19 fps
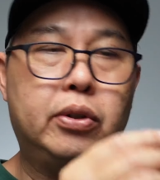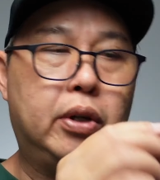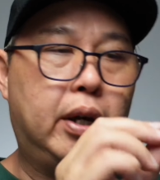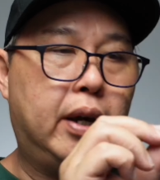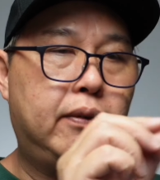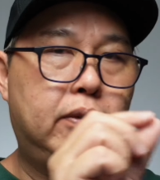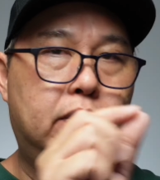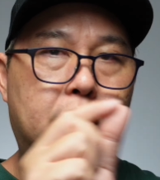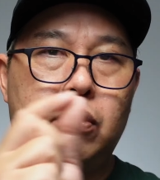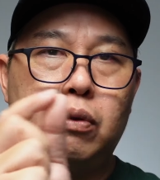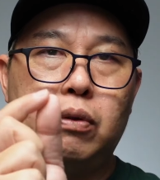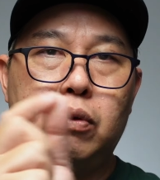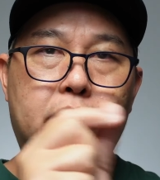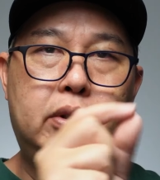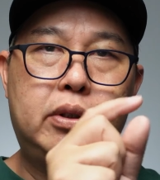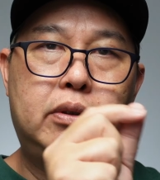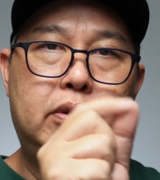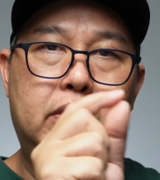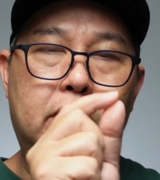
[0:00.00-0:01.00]
You have to,
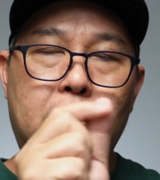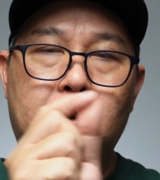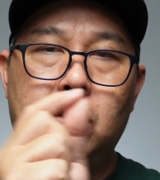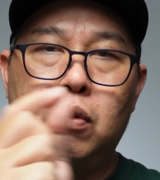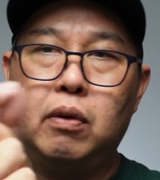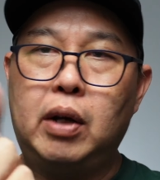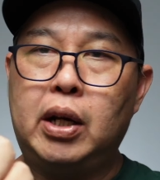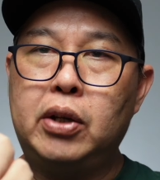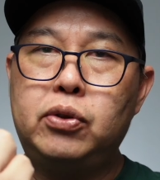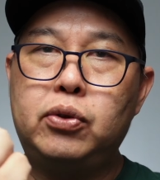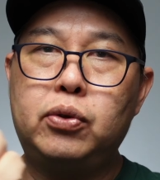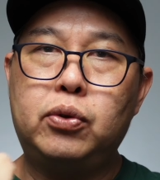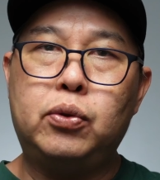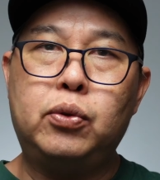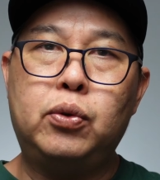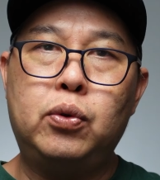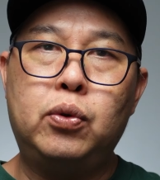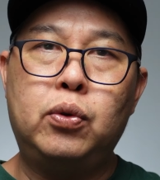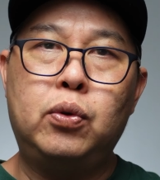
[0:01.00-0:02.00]
you know,
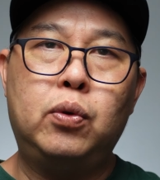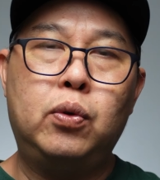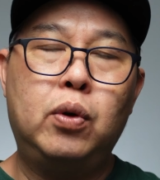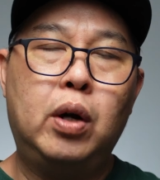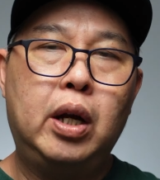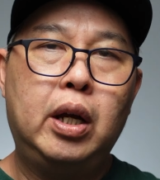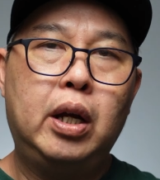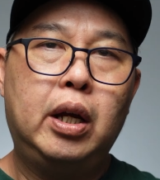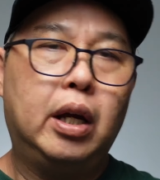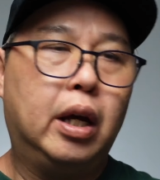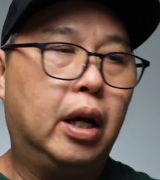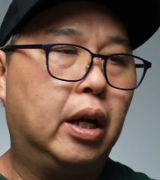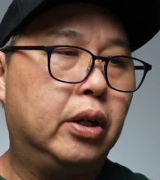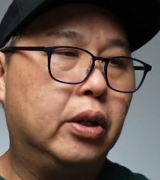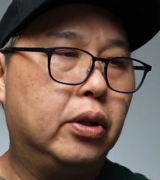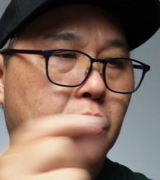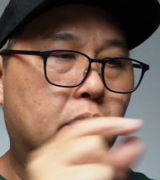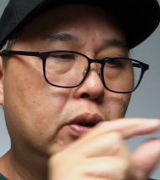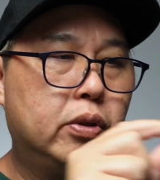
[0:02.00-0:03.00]
unscrew
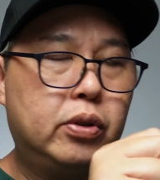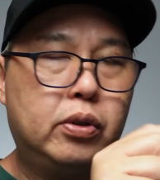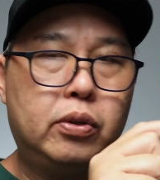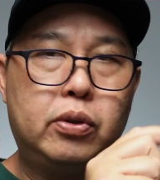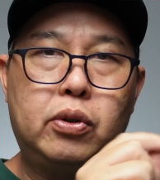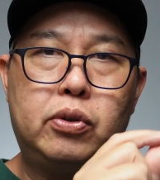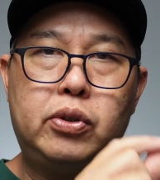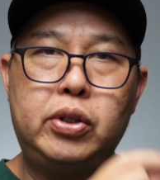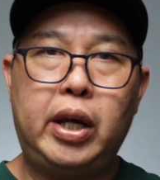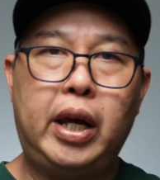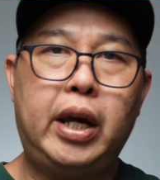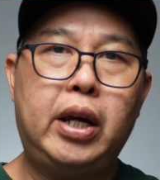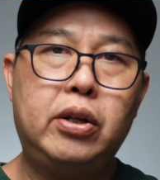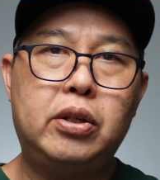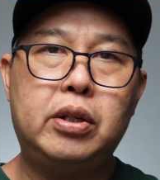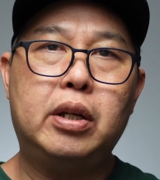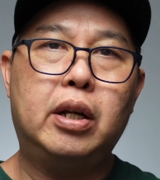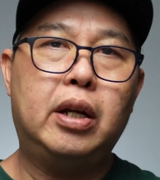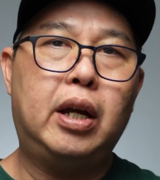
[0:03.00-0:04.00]
the nozzle to
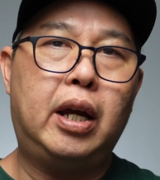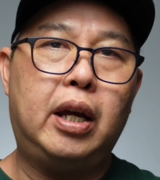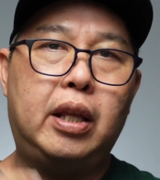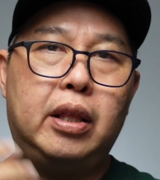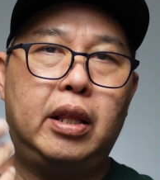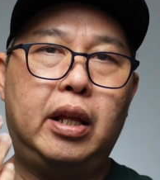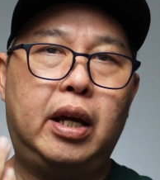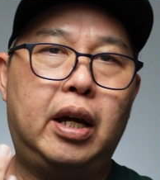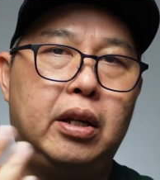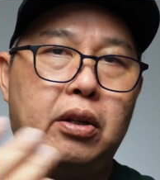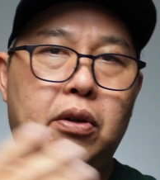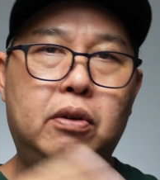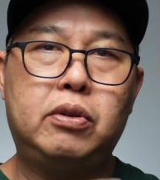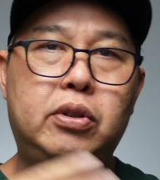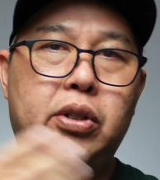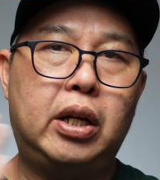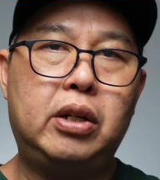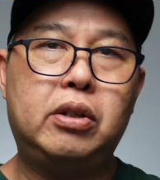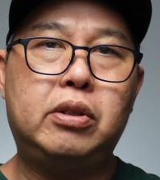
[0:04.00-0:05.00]
change, and then you'll
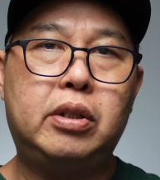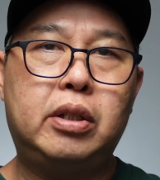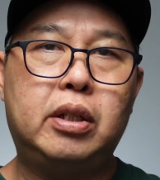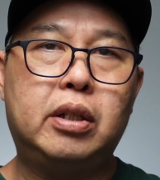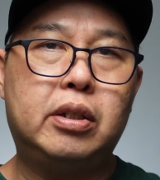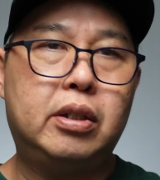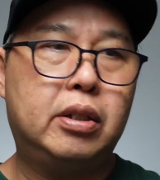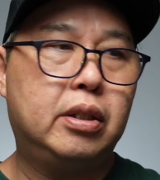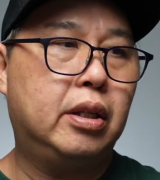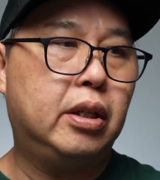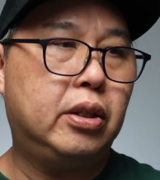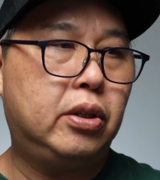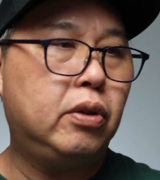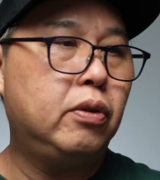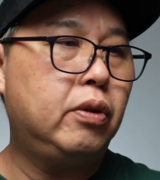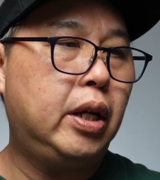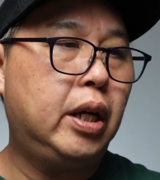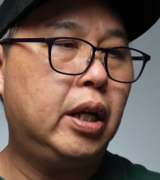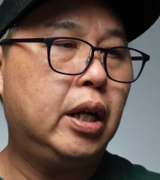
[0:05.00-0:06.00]
change the
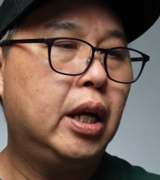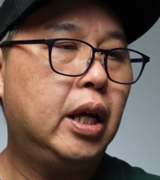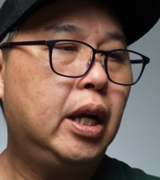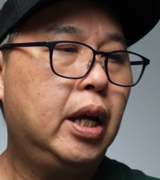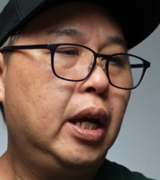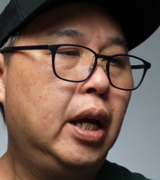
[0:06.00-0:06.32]
tuning.